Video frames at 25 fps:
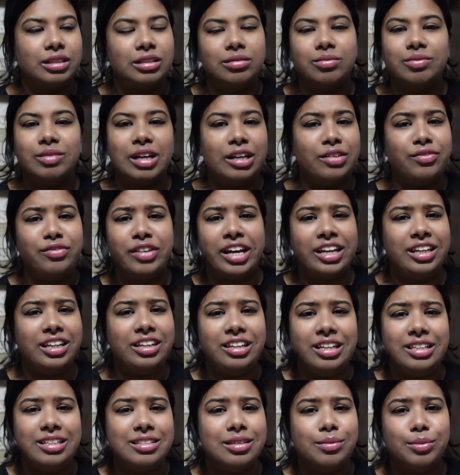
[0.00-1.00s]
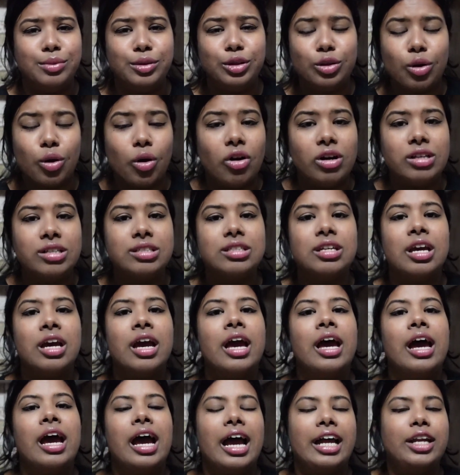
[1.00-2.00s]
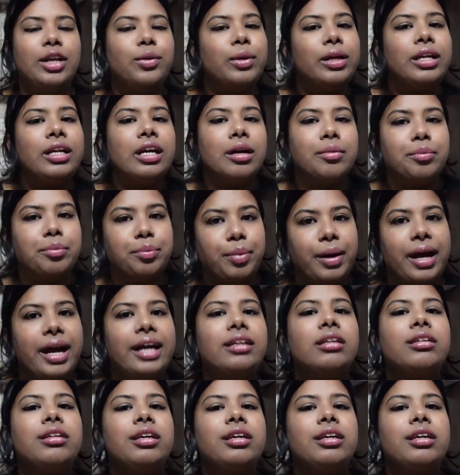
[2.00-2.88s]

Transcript: very reasonable cost, and you can compare the